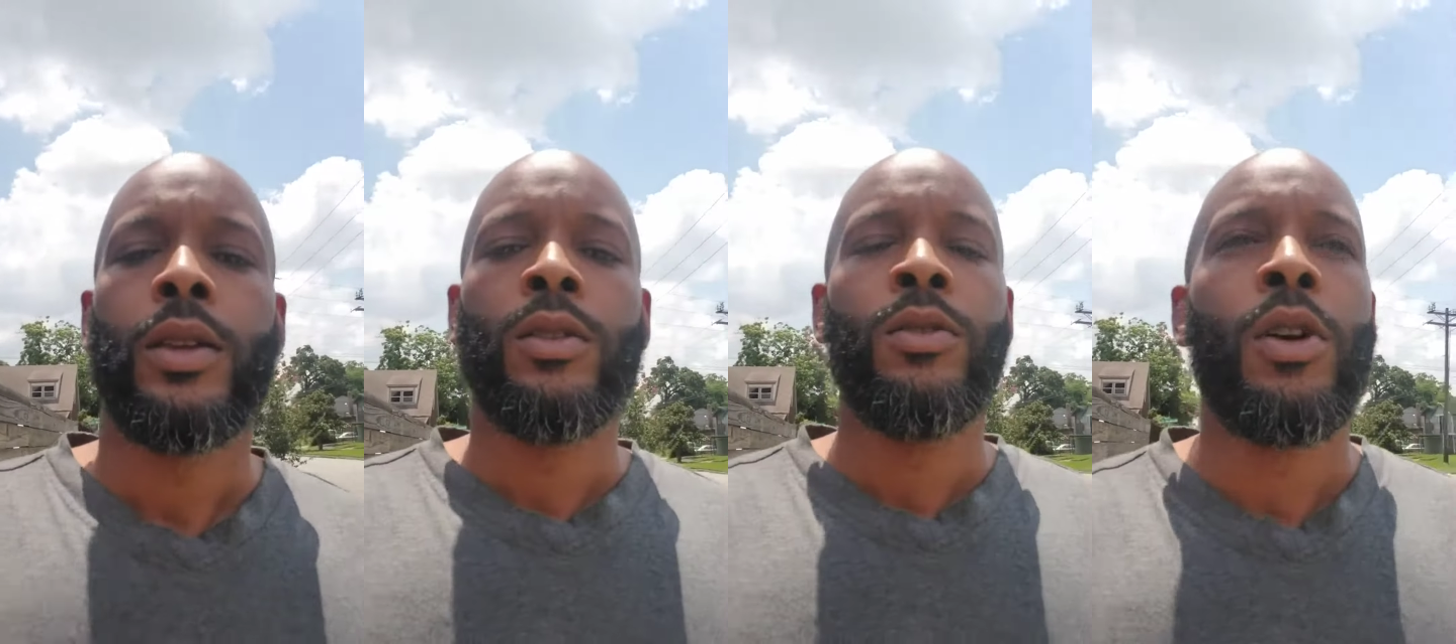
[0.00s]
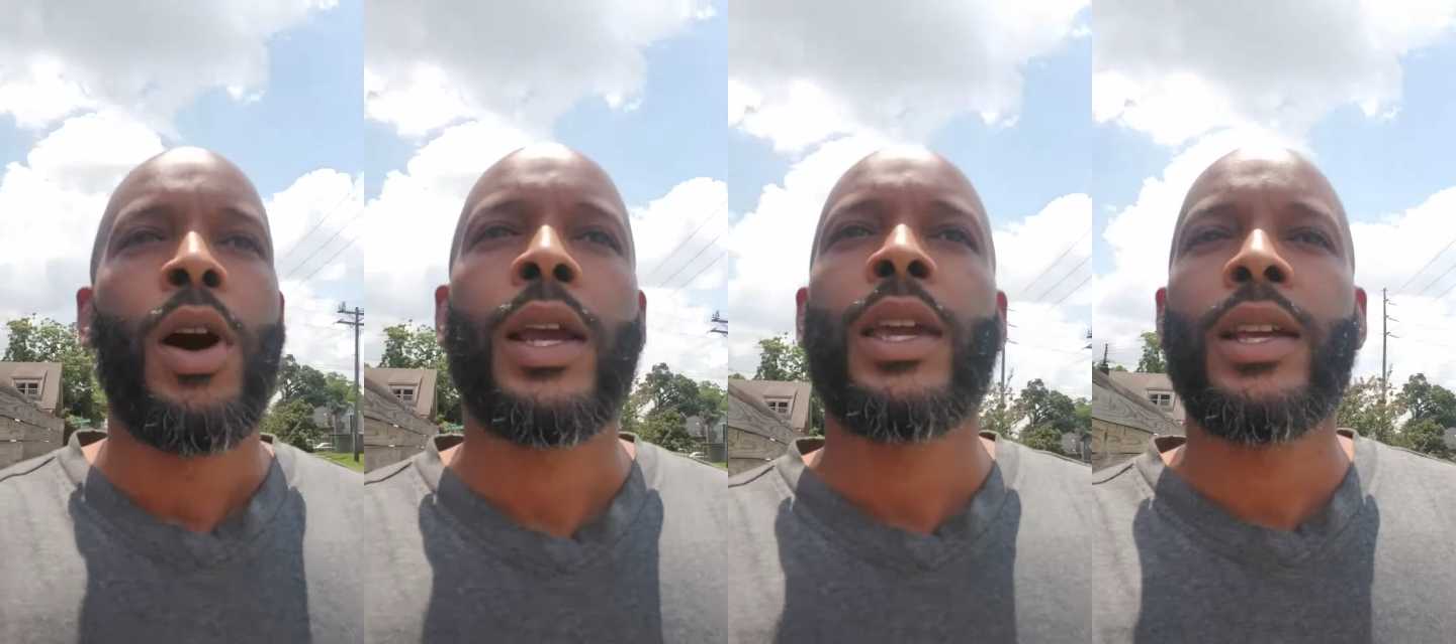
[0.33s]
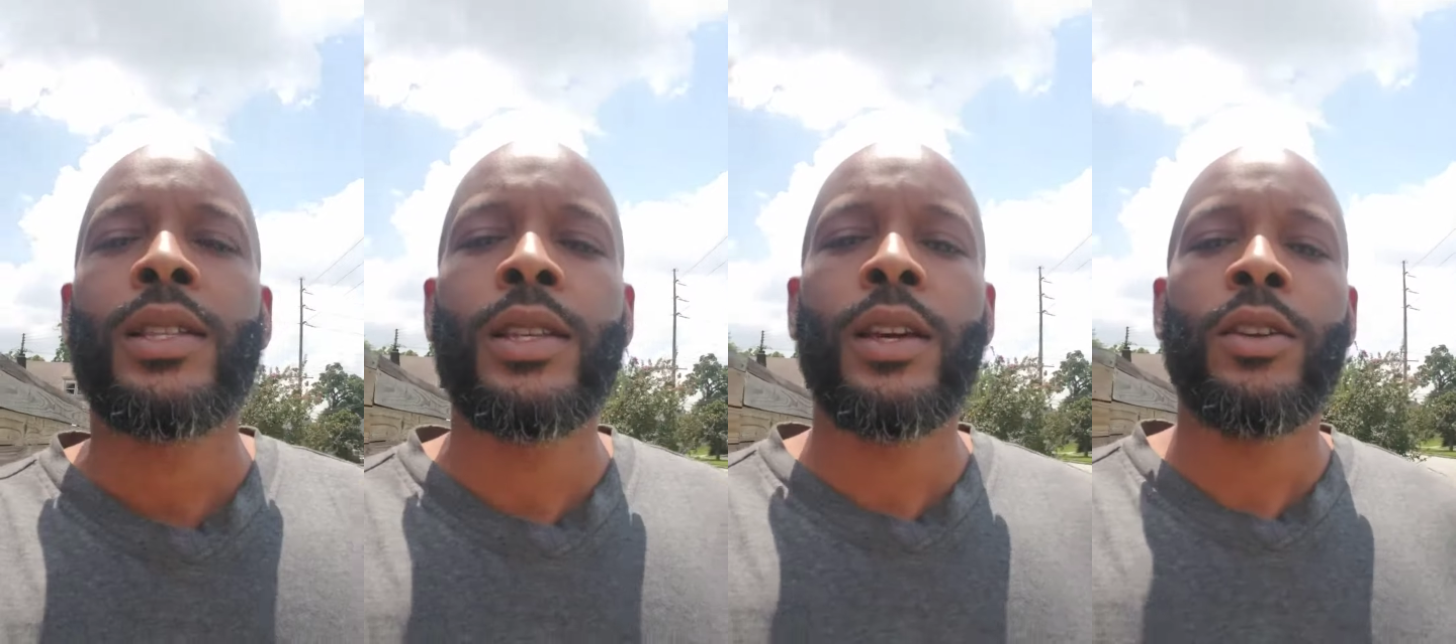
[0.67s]
you know, I
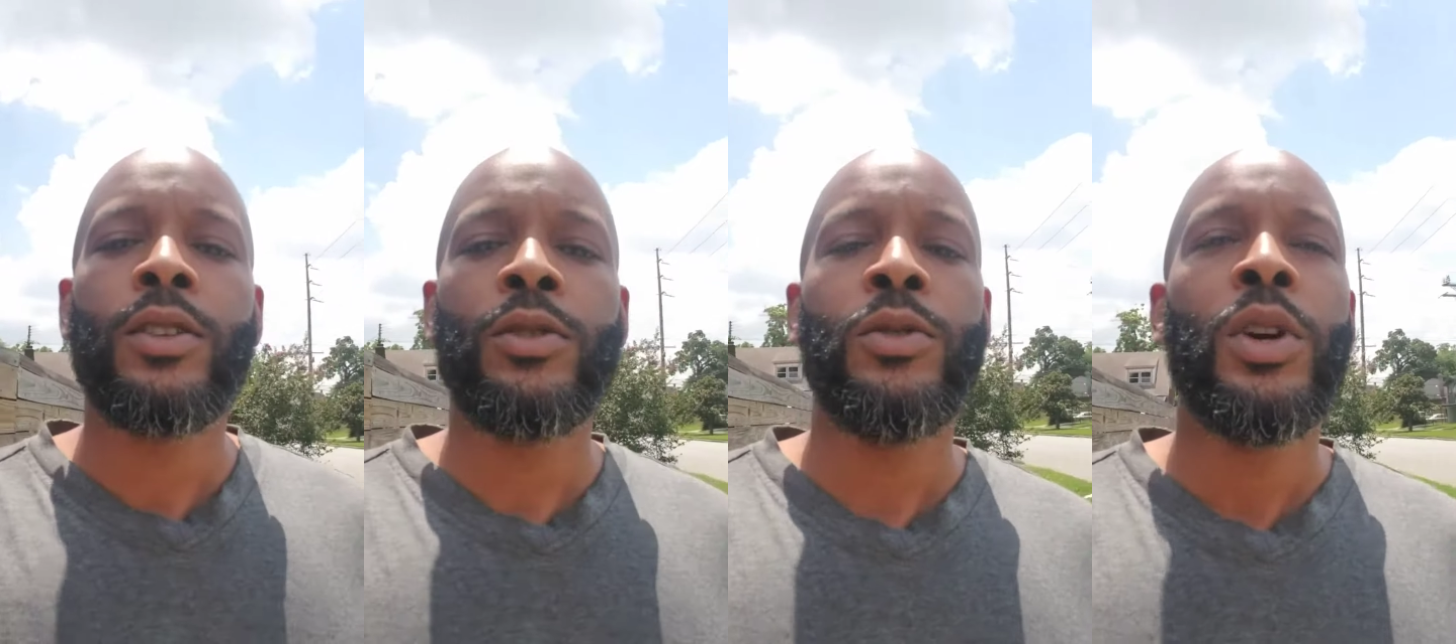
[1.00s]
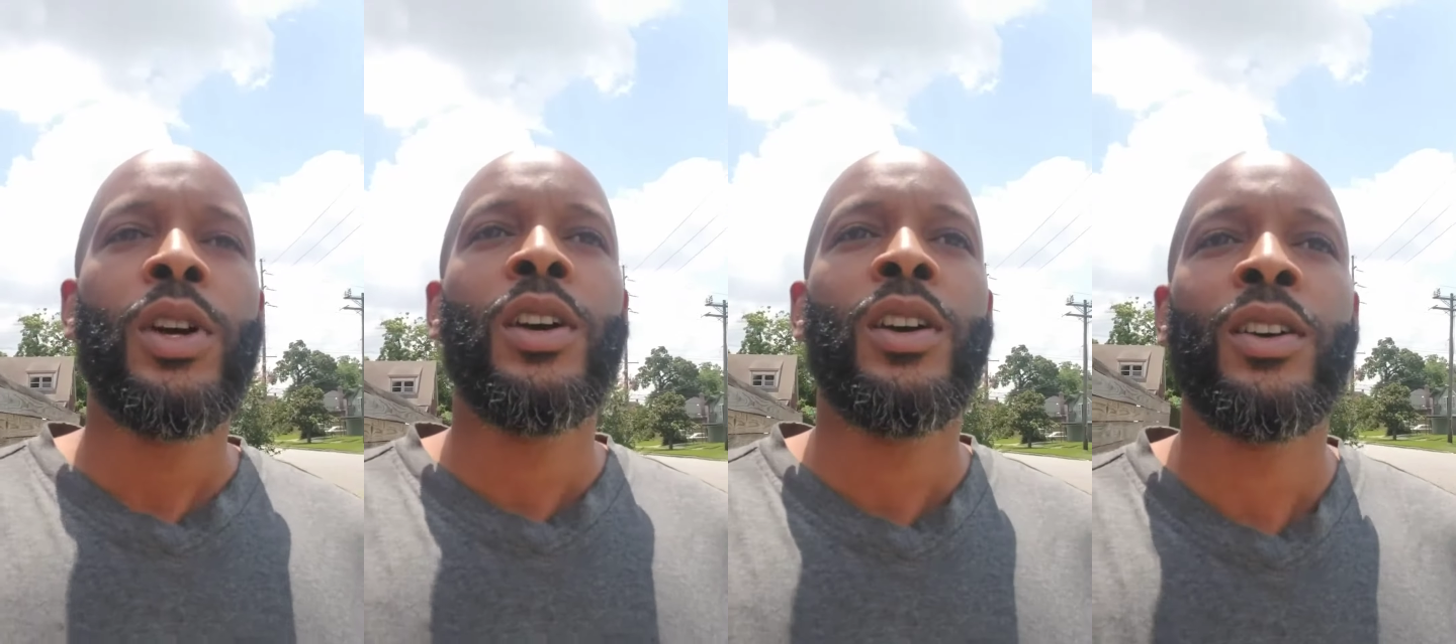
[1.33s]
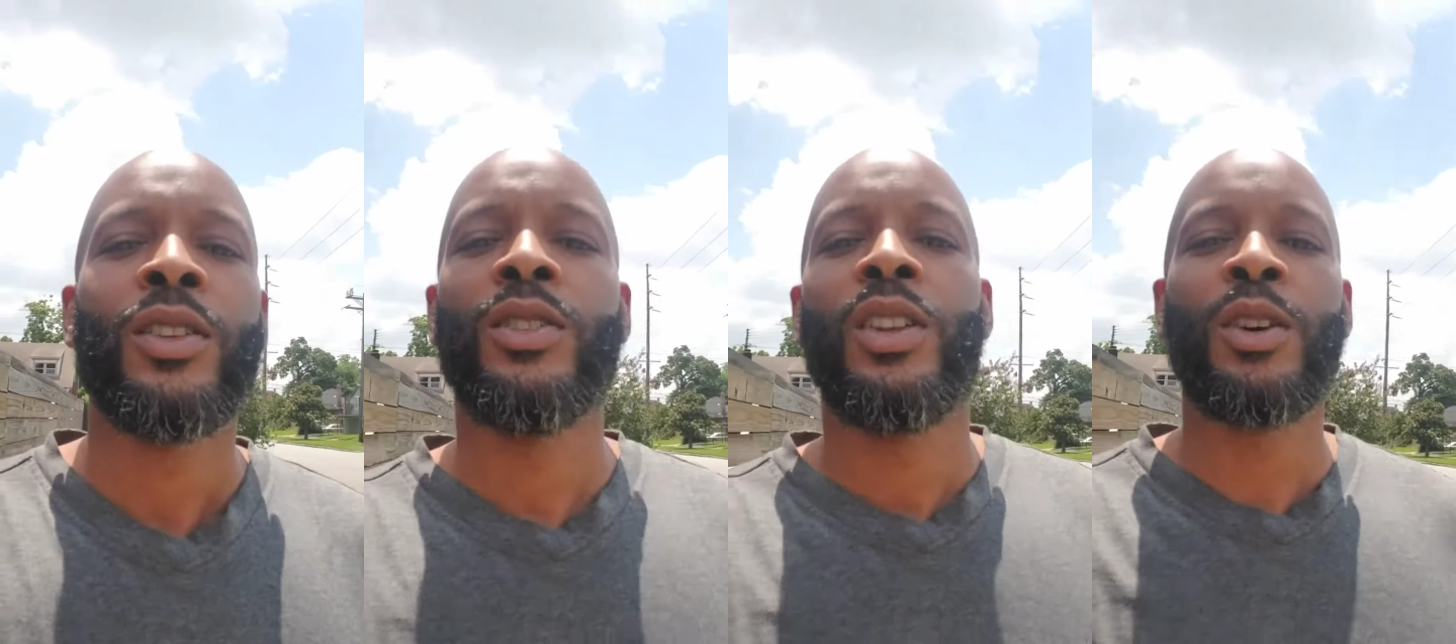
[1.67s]
can't tell you,
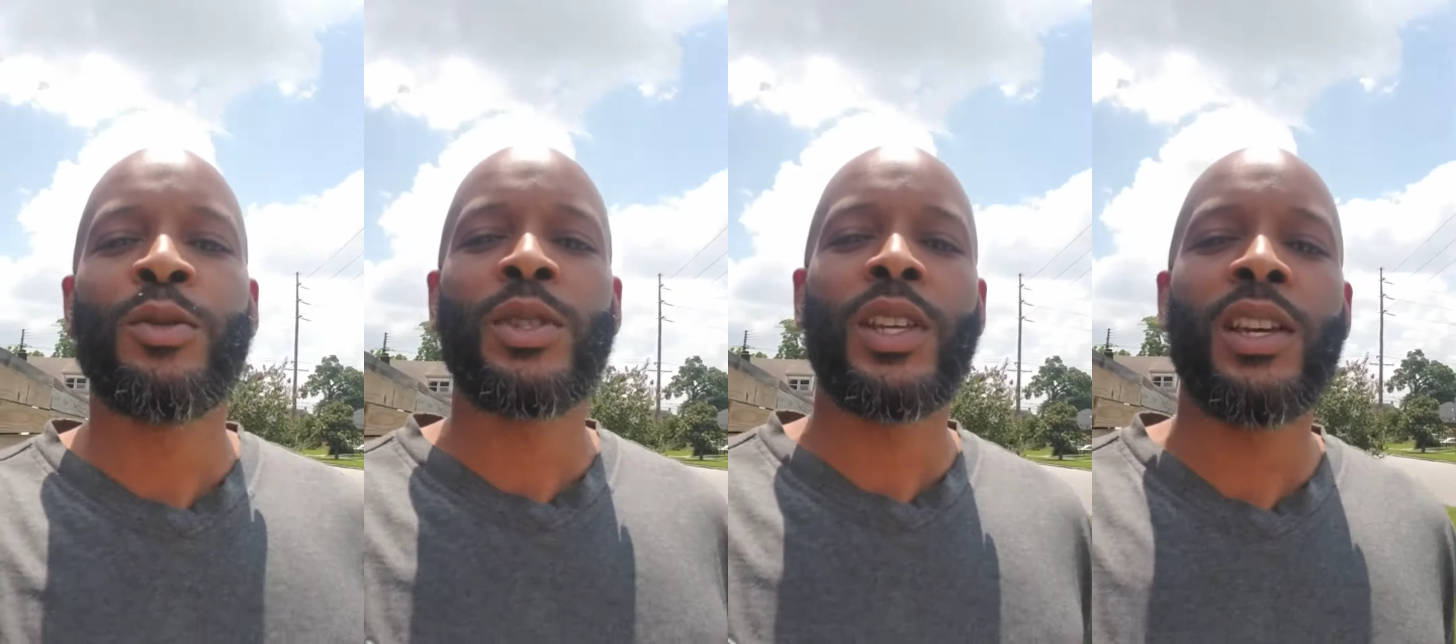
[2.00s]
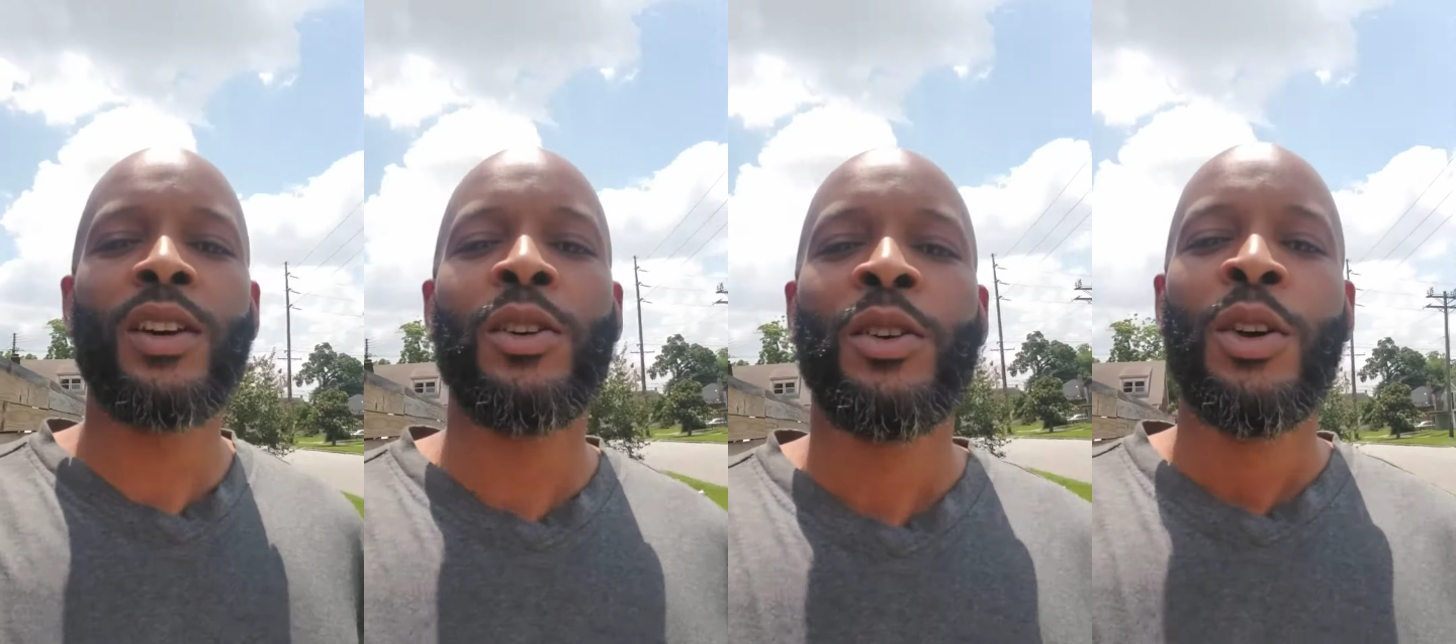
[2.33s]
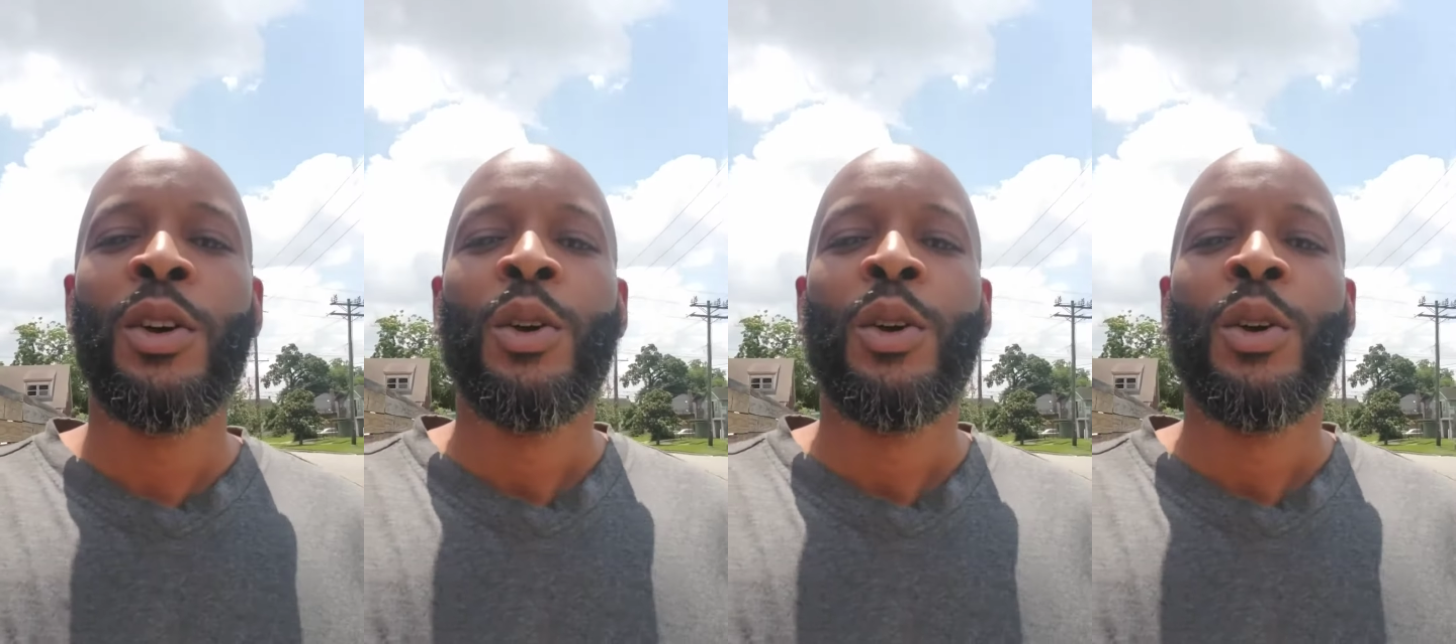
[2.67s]
don't sell,